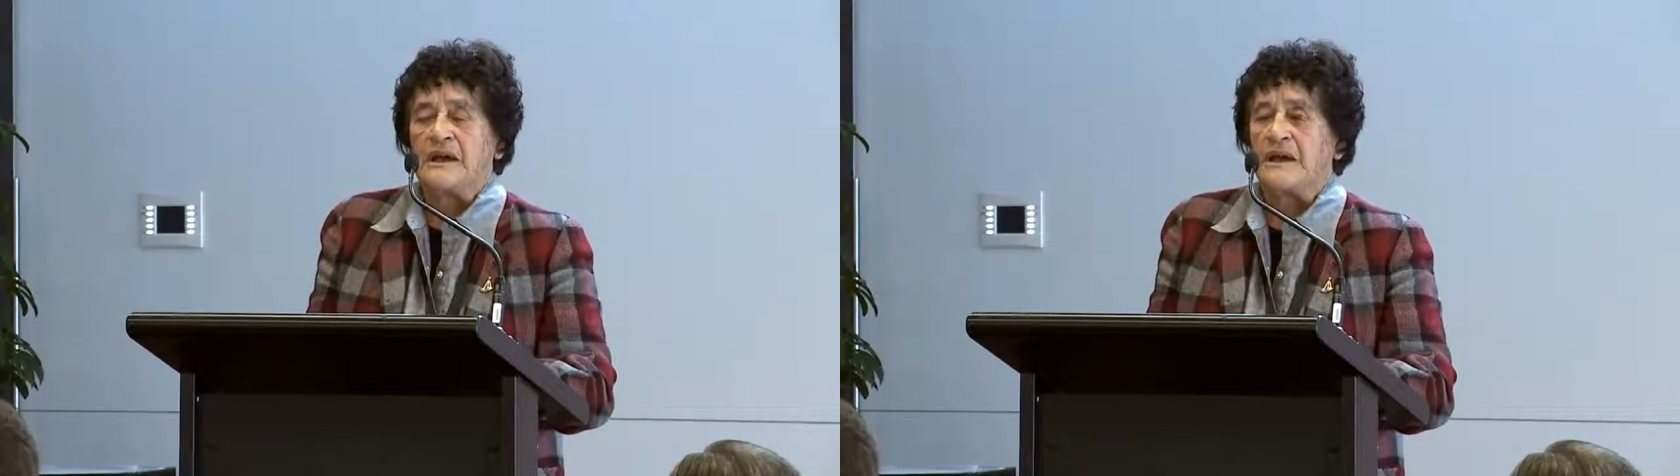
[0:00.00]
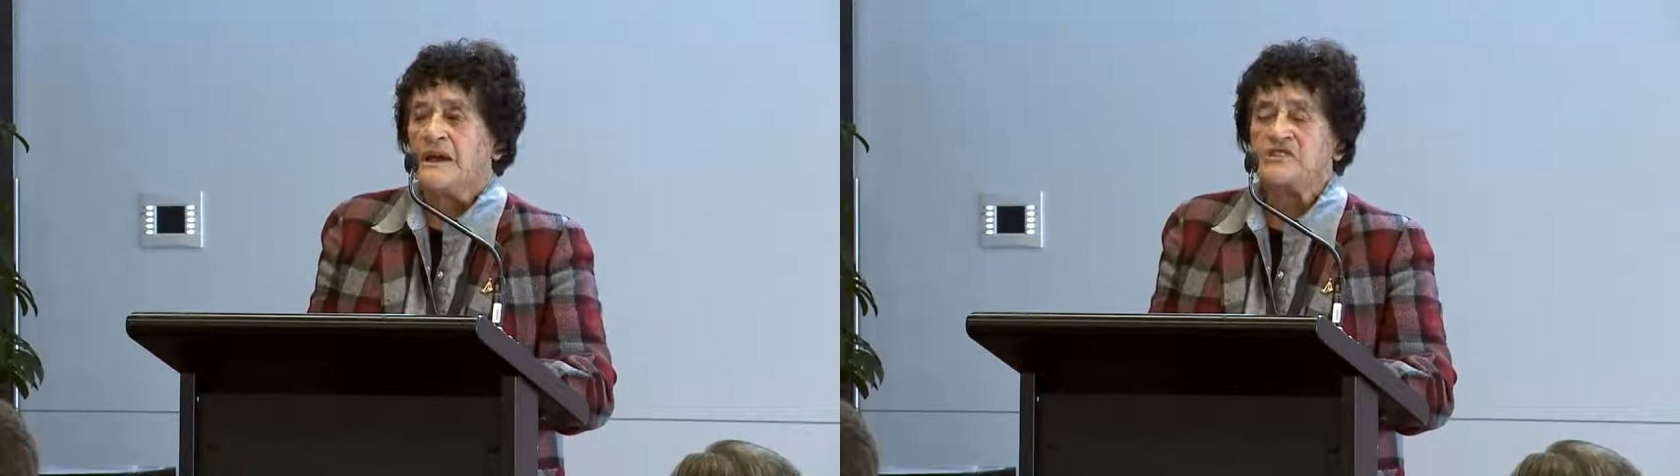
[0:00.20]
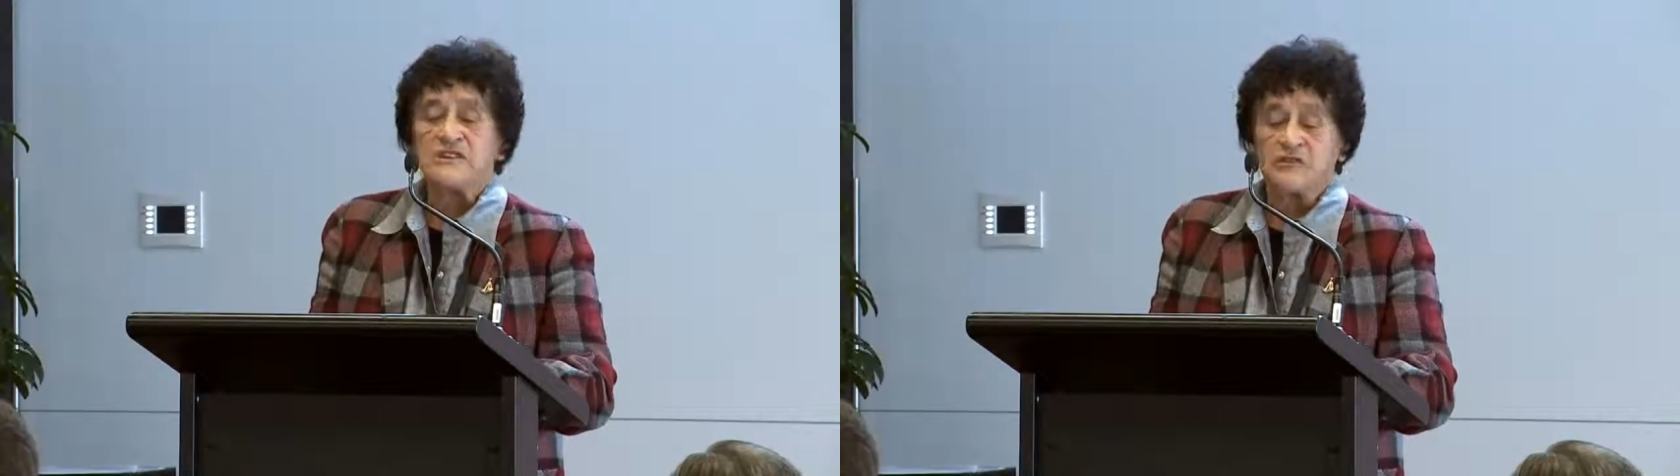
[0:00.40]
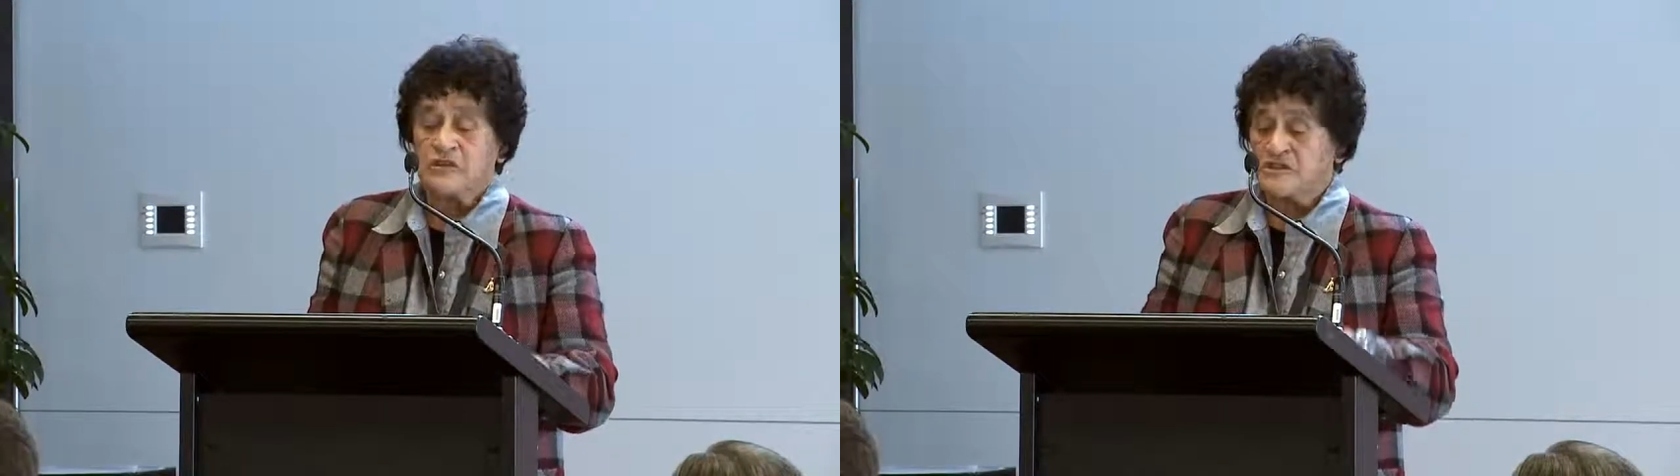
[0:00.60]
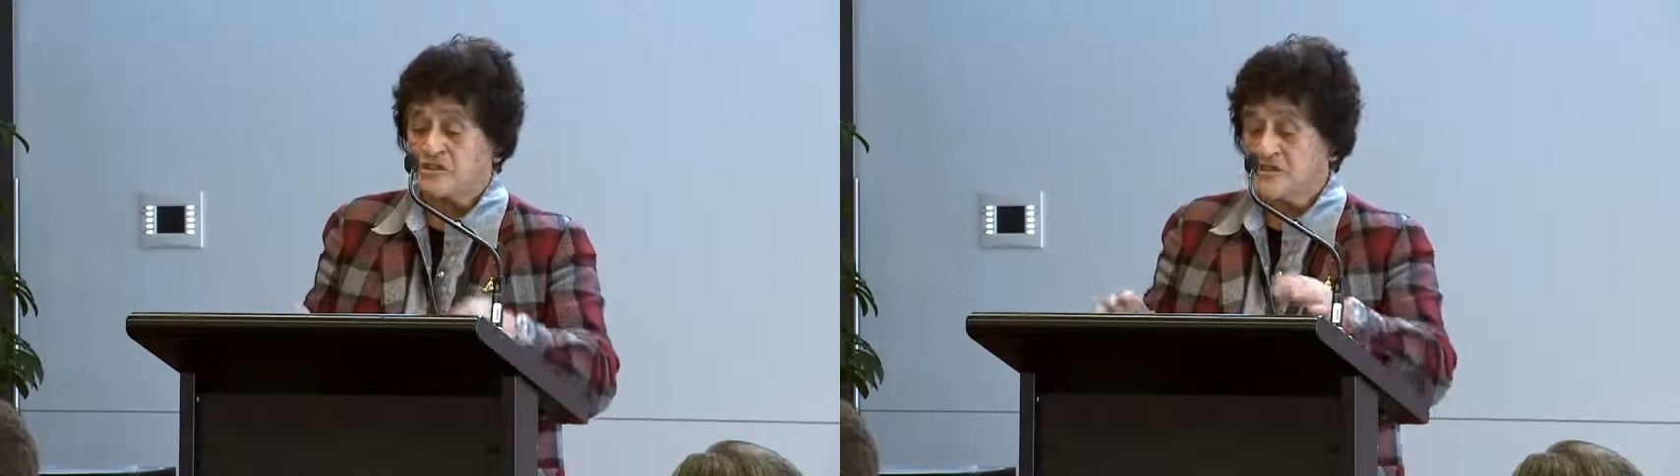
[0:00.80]
how she never
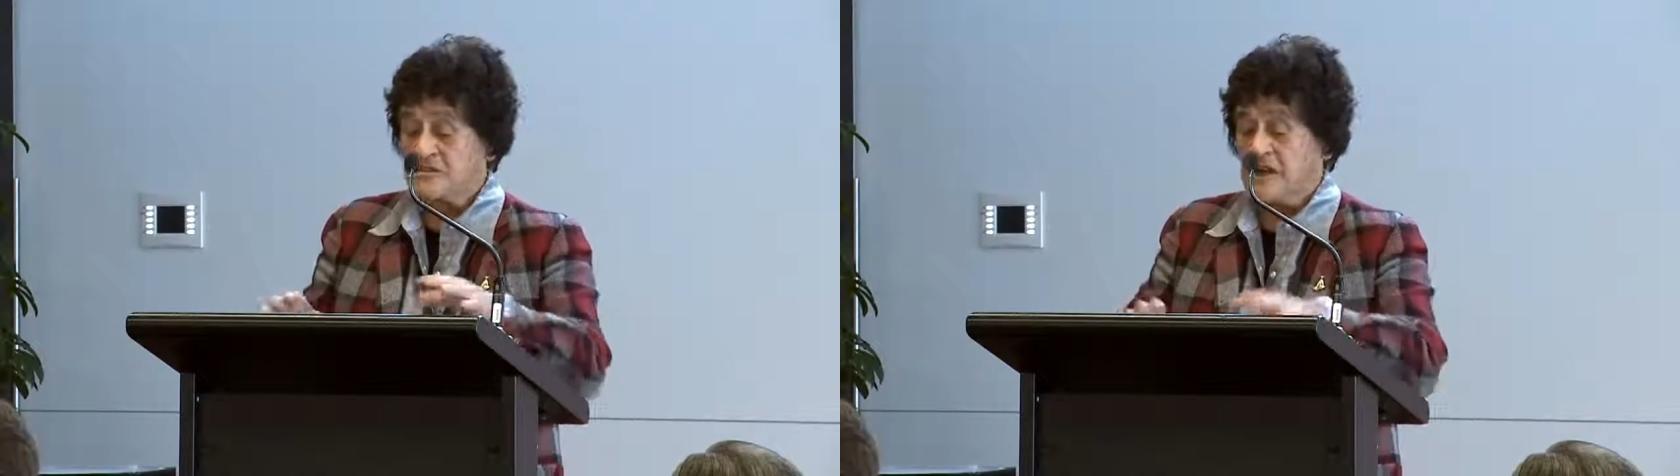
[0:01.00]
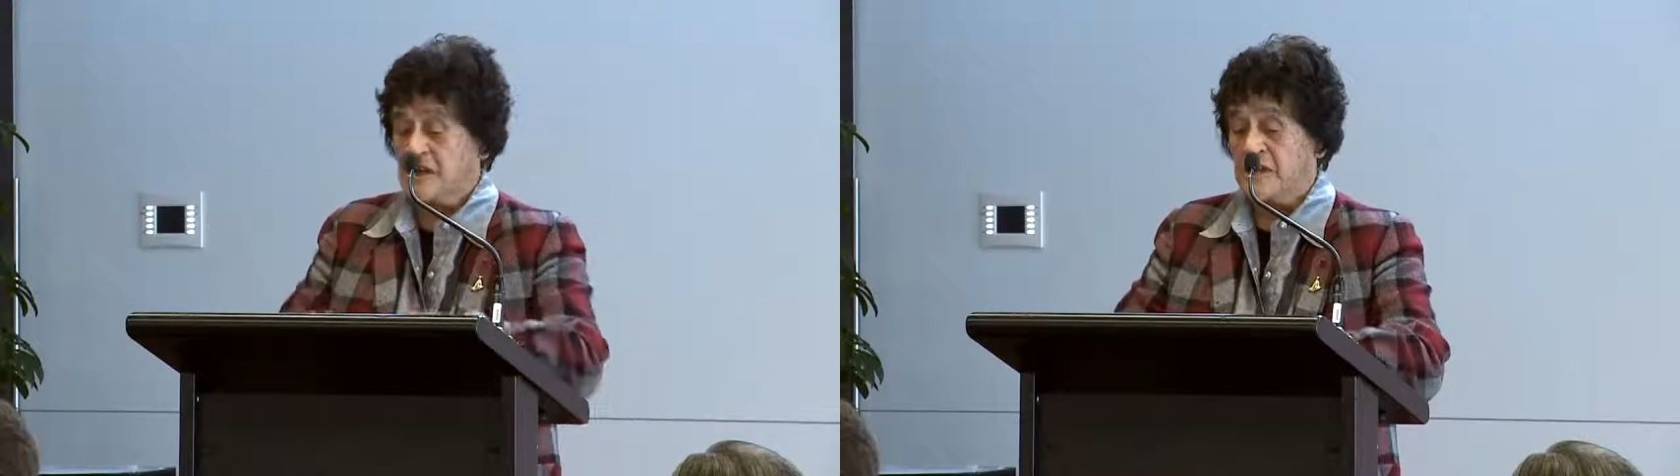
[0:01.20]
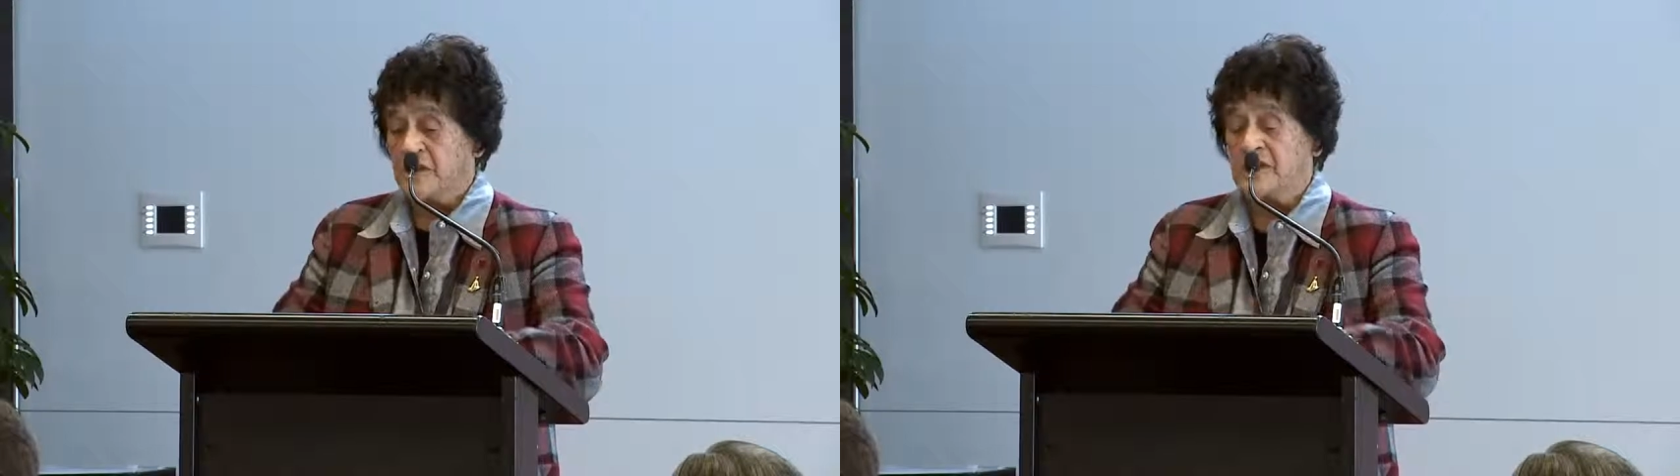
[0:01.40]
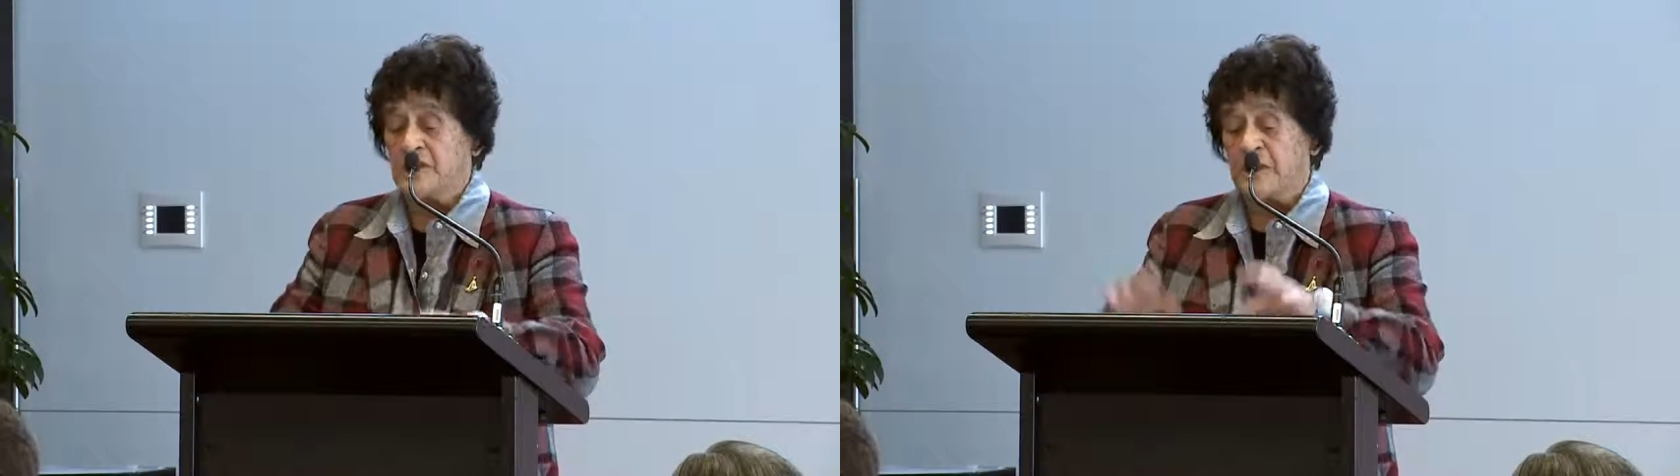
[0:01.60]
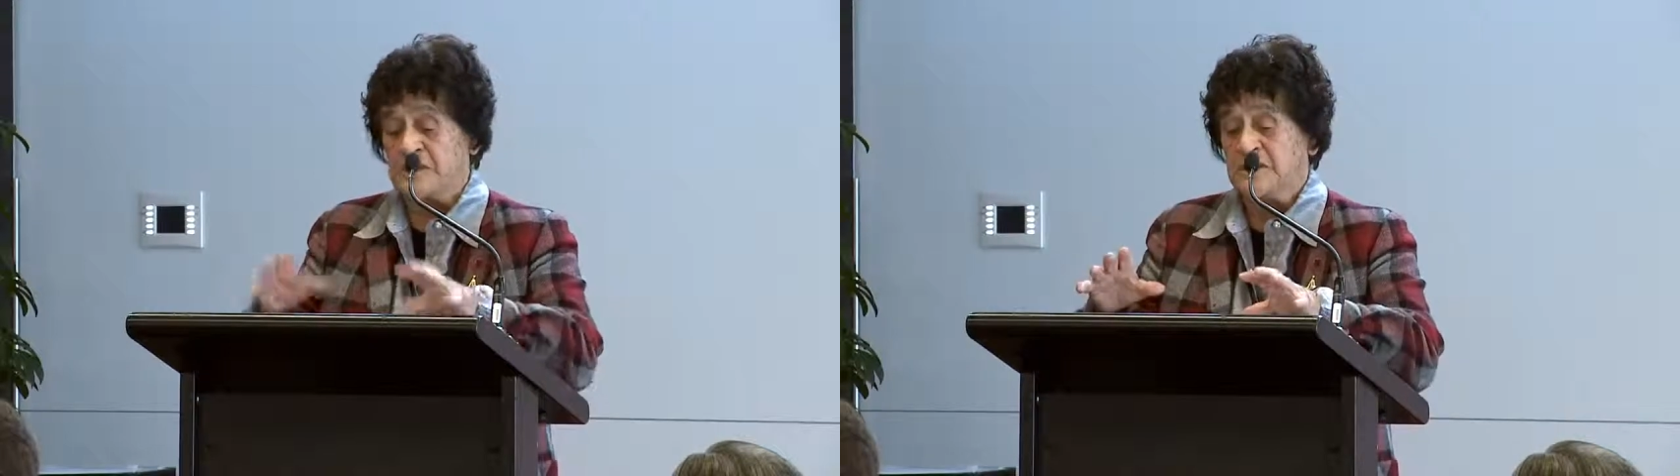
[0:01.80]
got suicidal, I don't
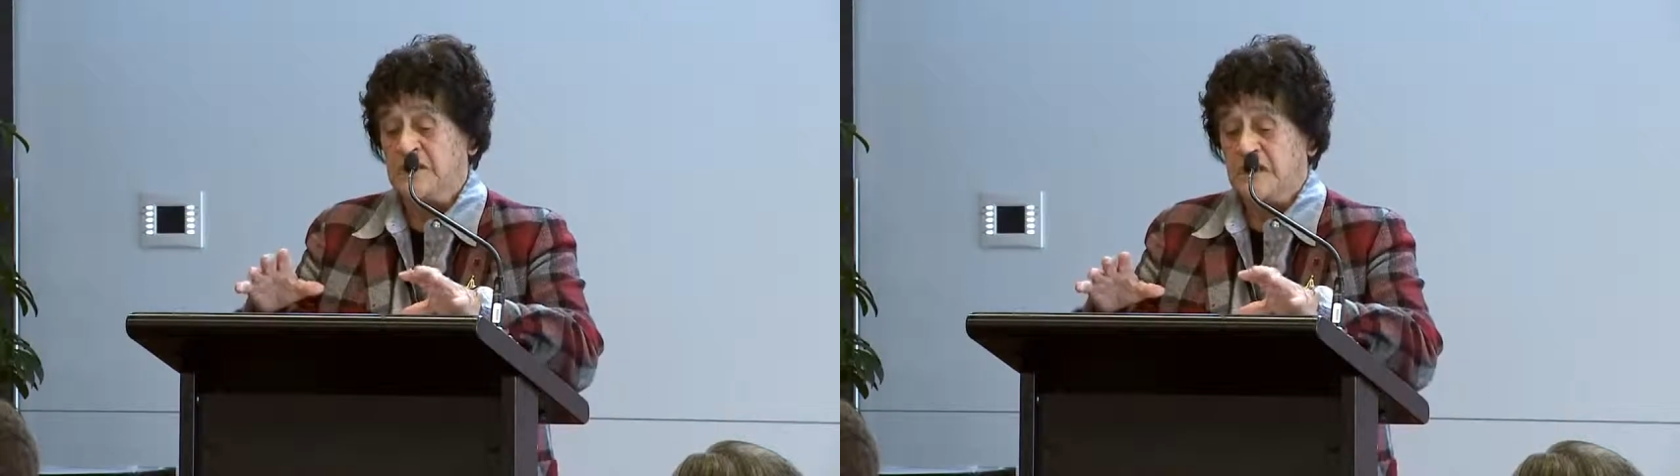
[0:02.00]
know. But,